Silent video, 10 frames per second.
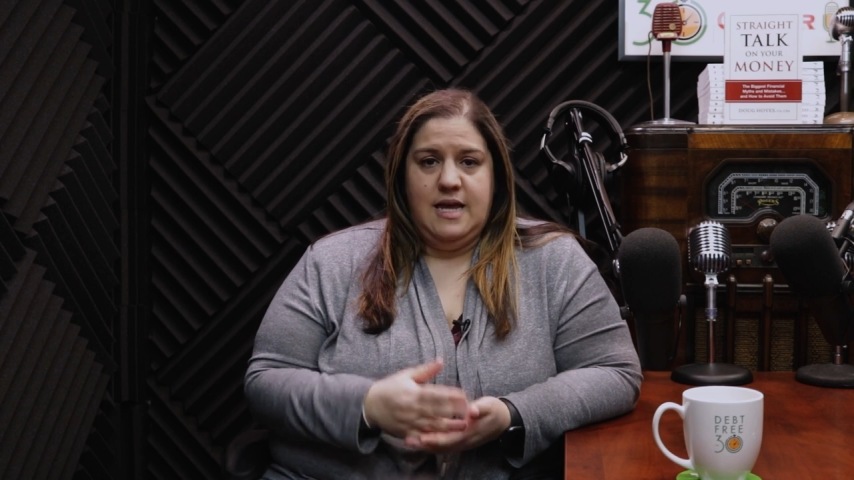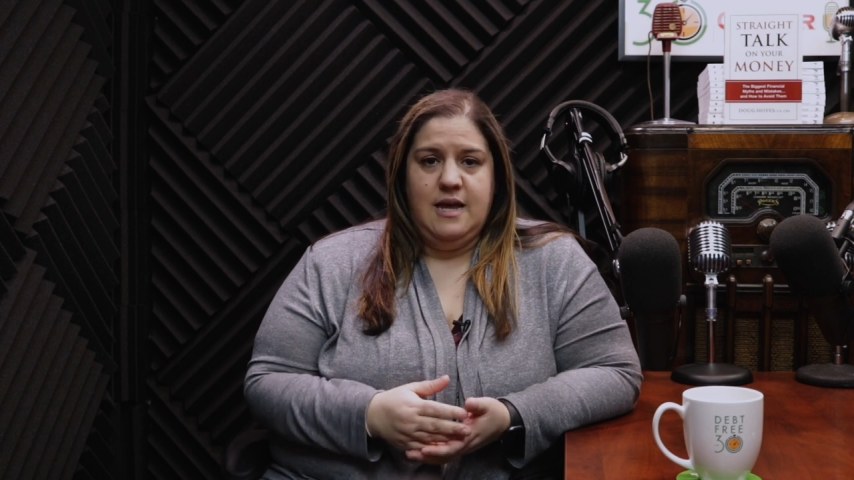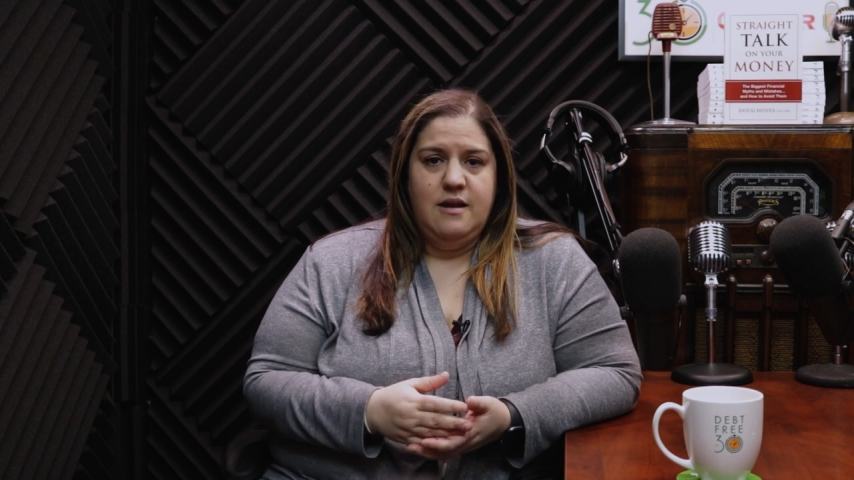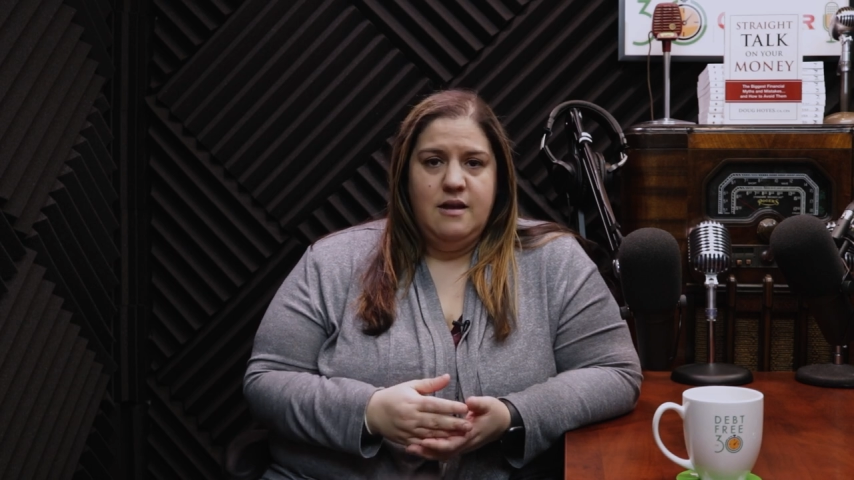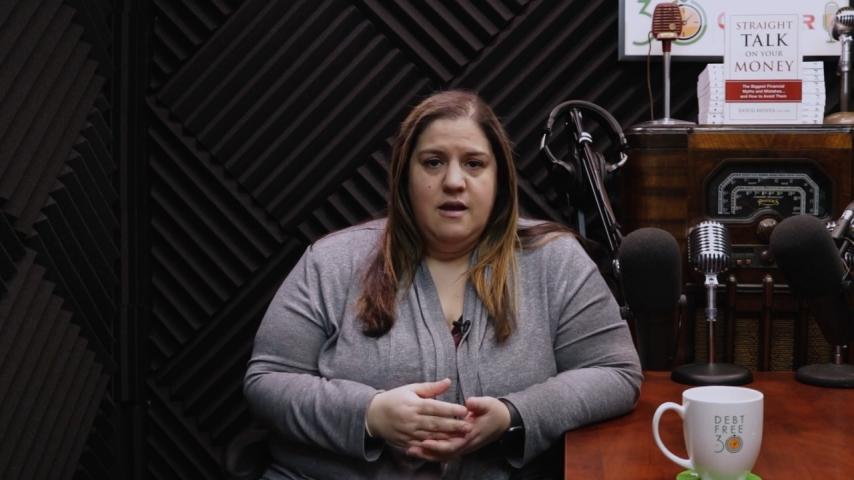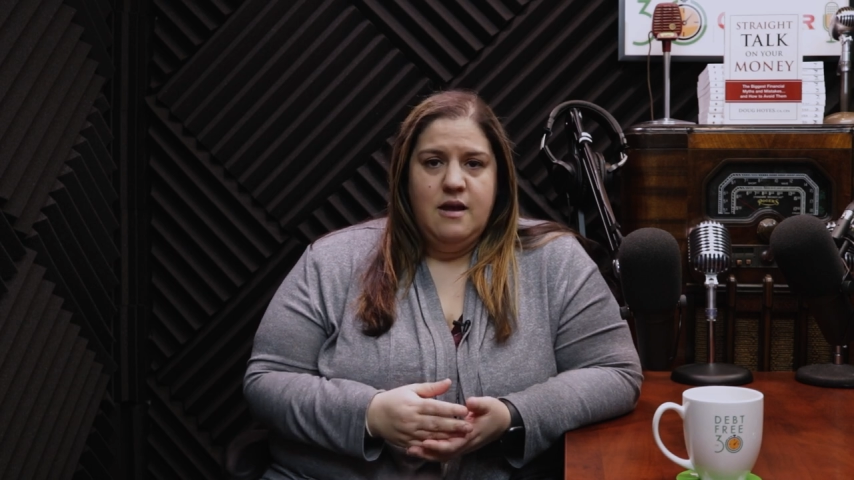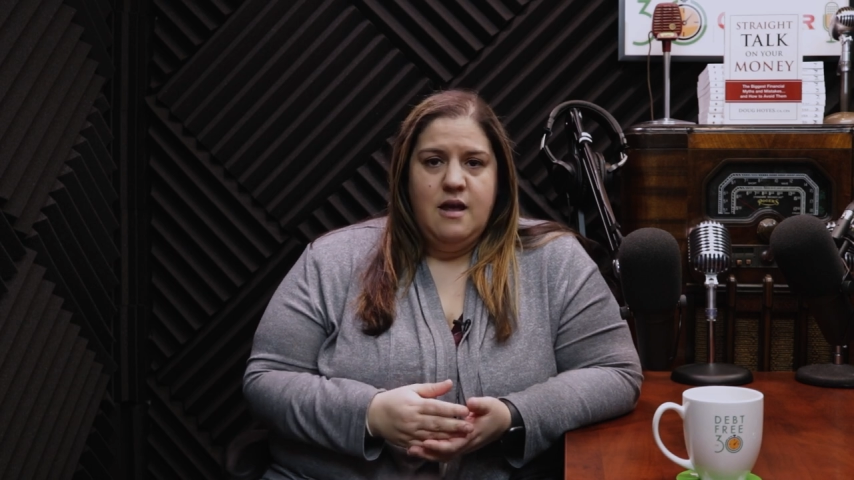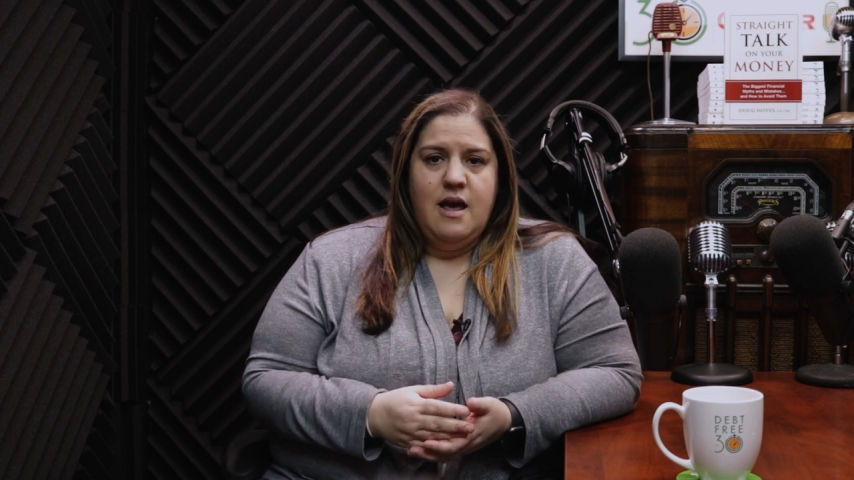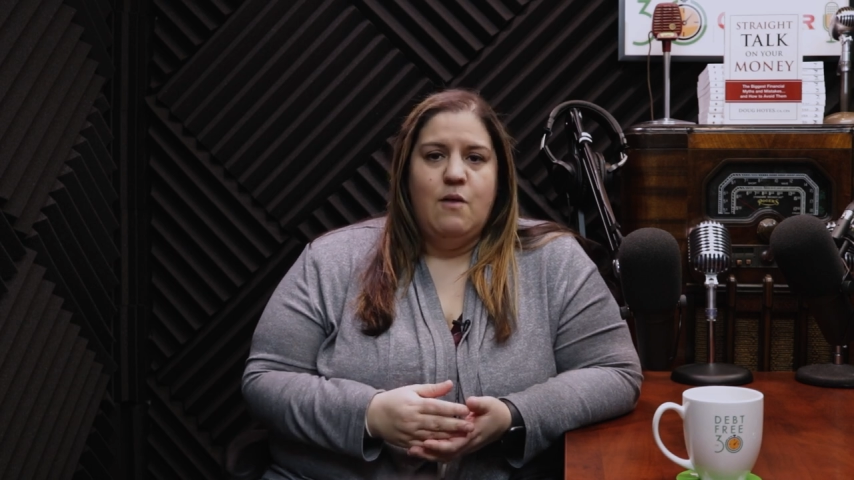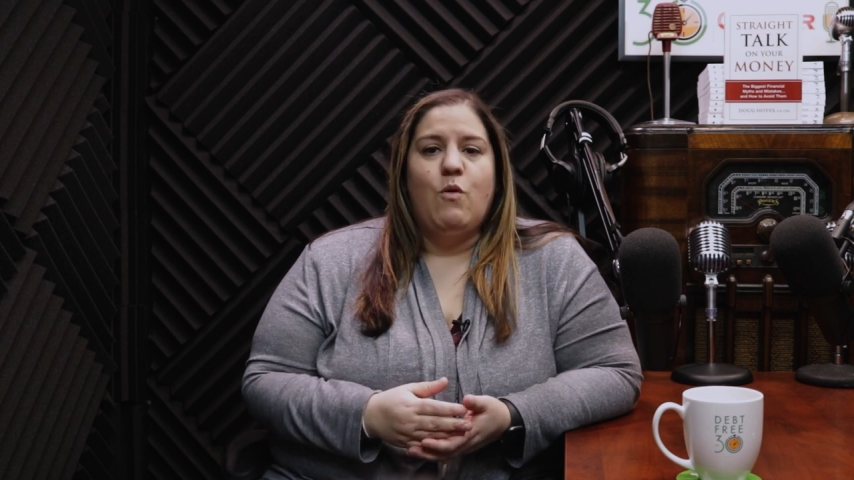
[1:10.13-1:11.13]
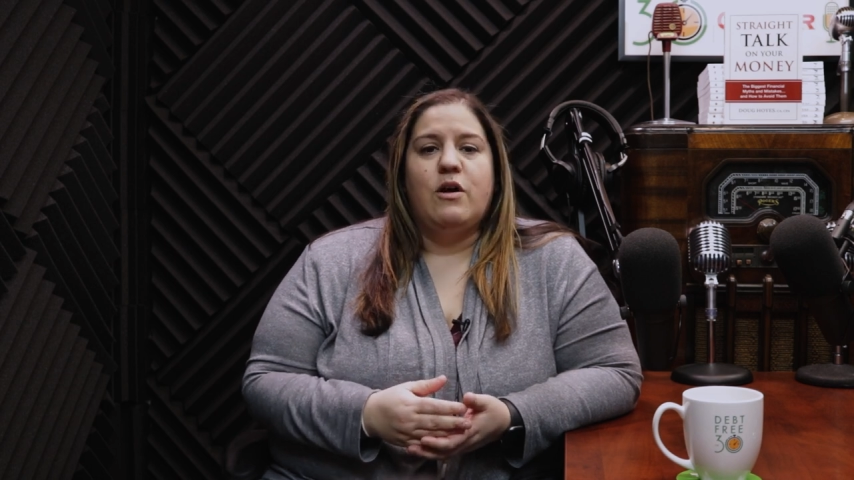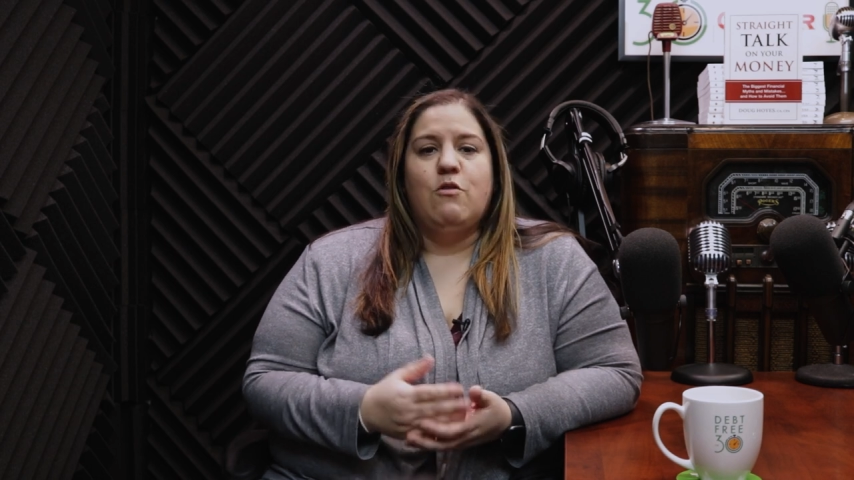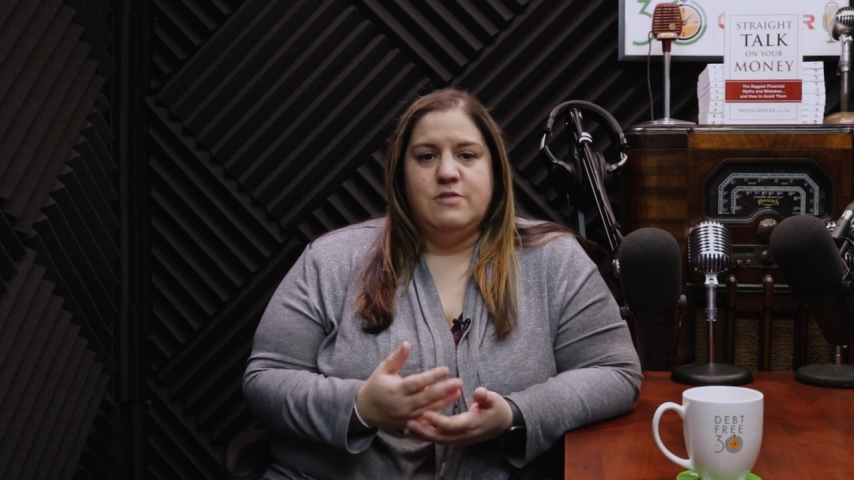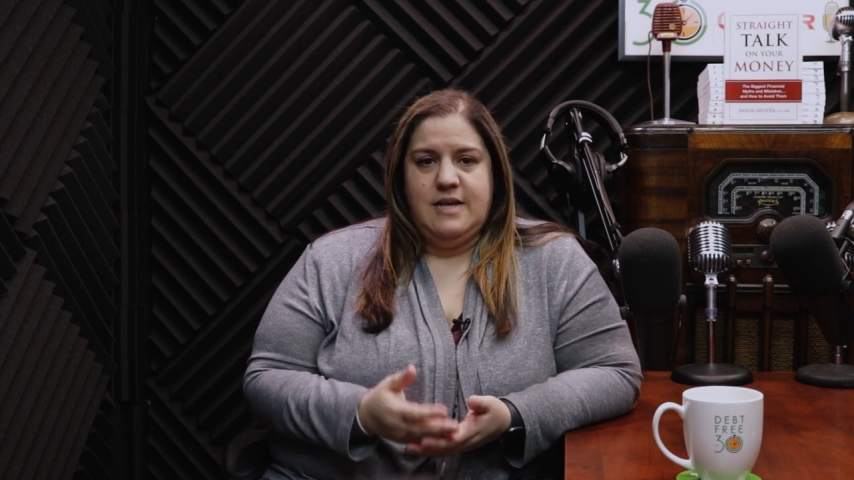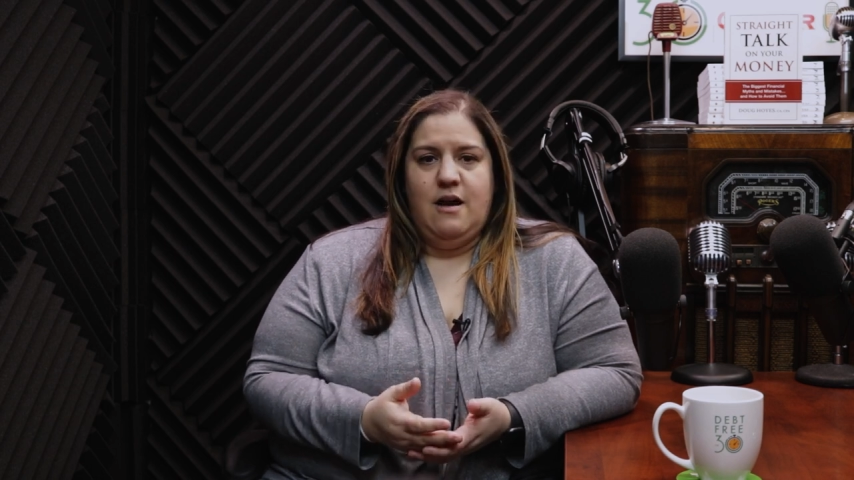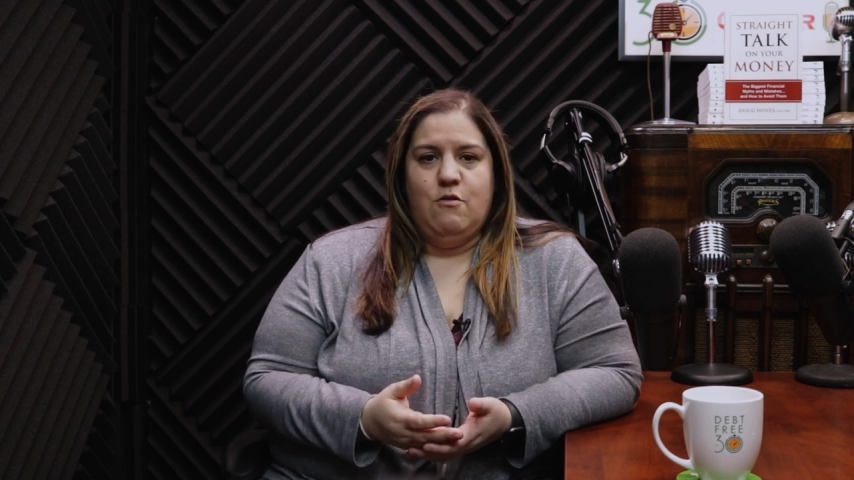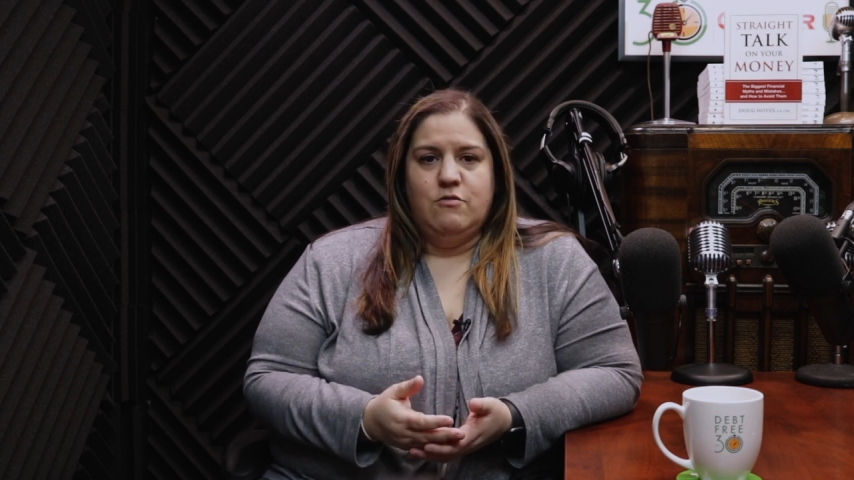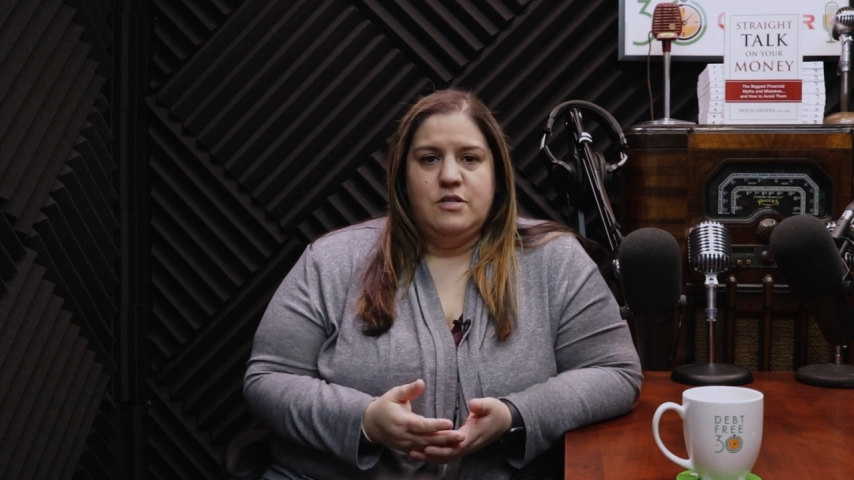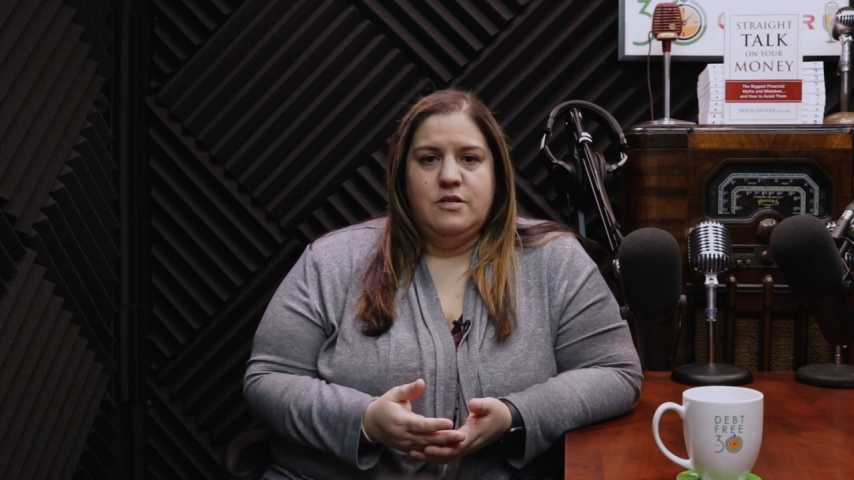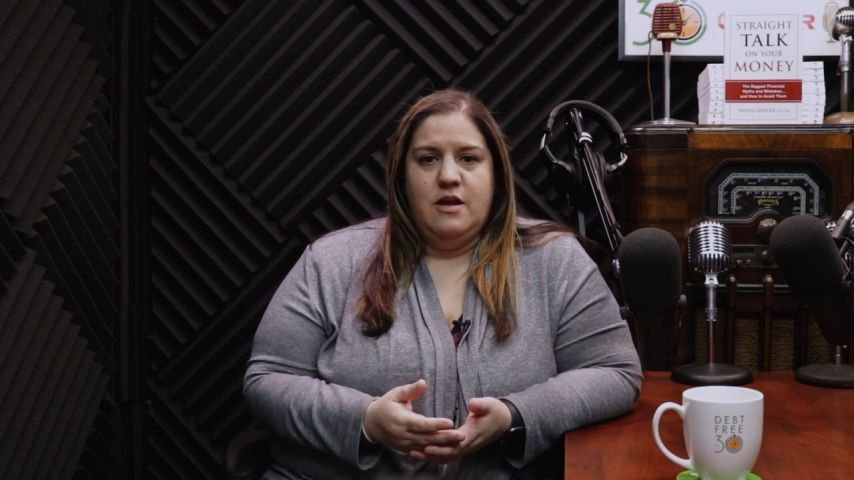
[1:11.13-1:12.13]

in and what goes out,